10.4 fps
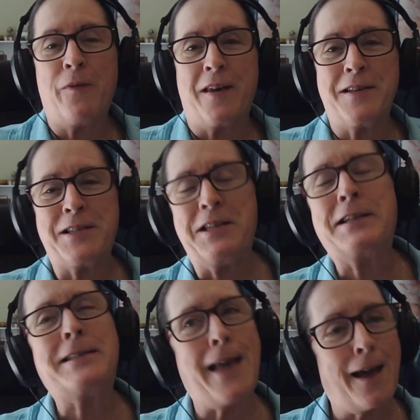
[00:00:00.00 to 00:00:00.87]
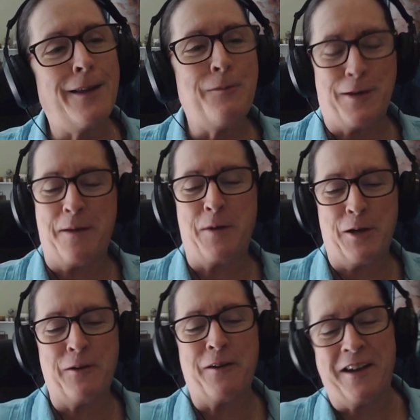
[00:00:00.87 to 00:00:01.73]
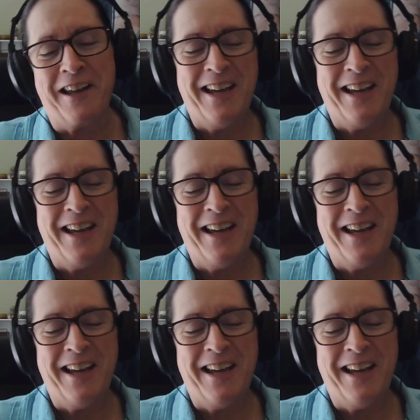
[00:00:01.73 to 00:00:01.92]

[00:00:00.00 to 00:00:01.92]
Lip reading: that isn't exactly what I'm hearing.